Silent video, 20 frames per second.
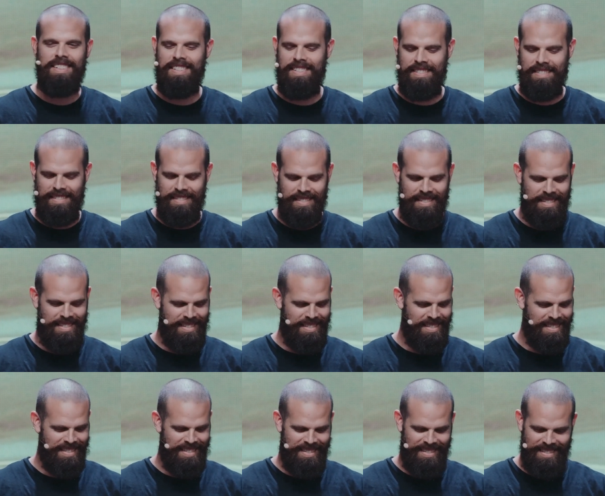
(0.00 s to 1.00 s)

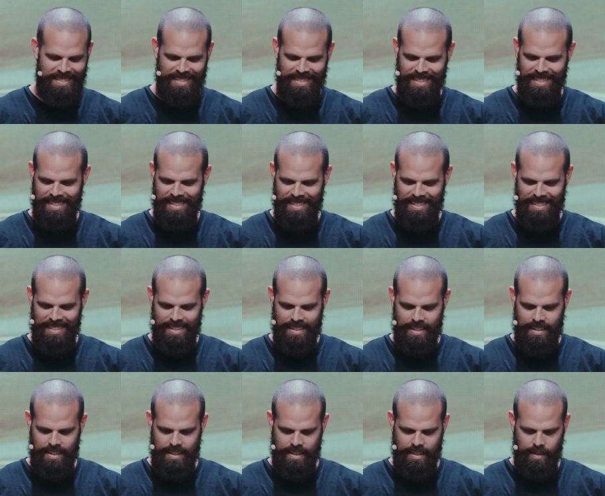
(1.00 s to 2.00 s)

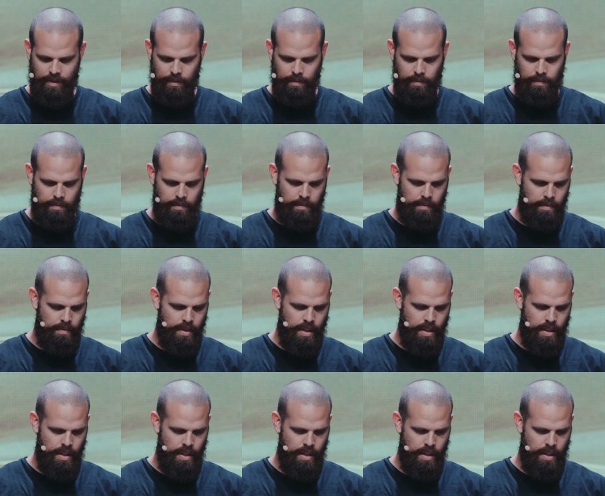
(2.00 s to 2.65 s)
Nobody speaks.